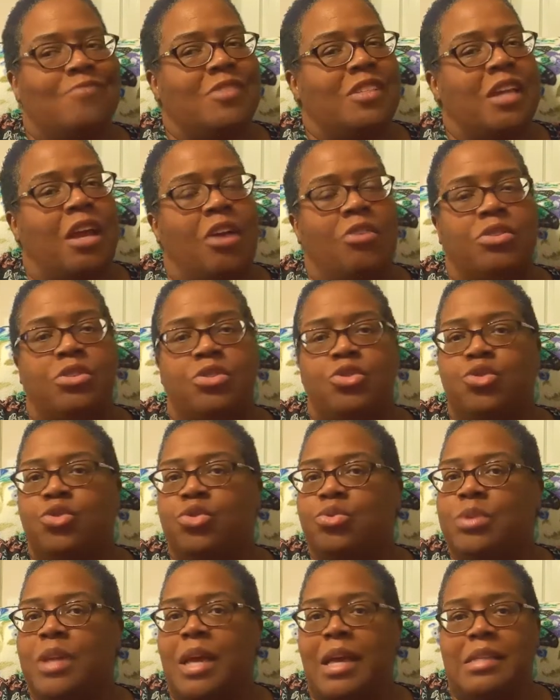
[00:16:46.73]
Y'all
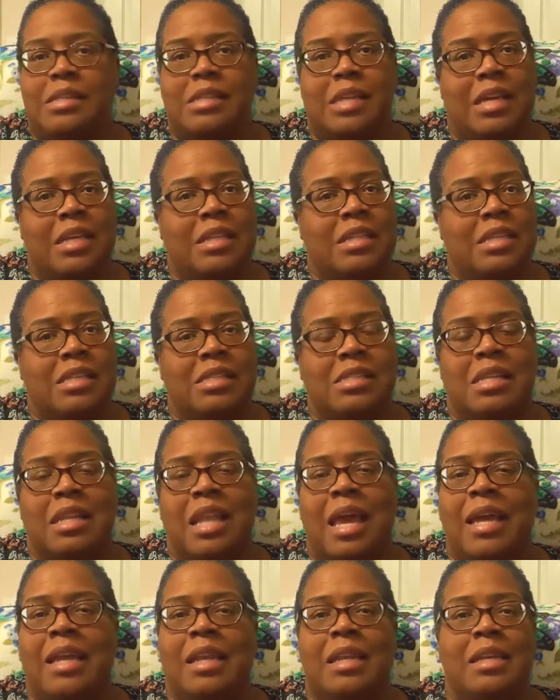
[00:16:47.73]
do not take this
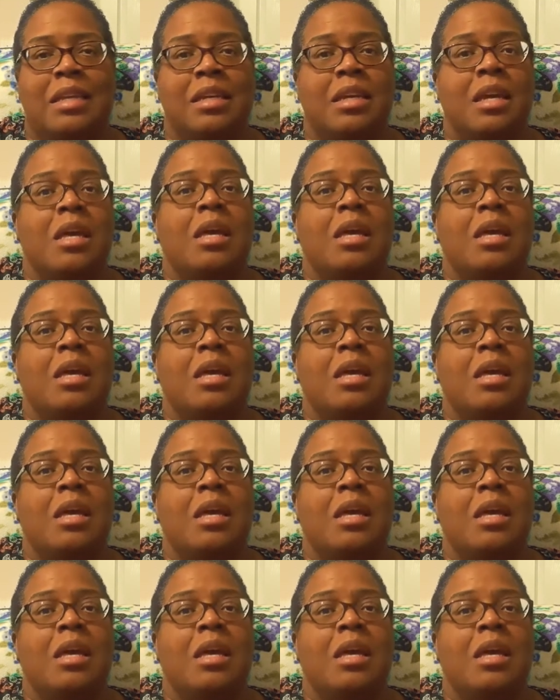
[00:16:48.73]
lightly.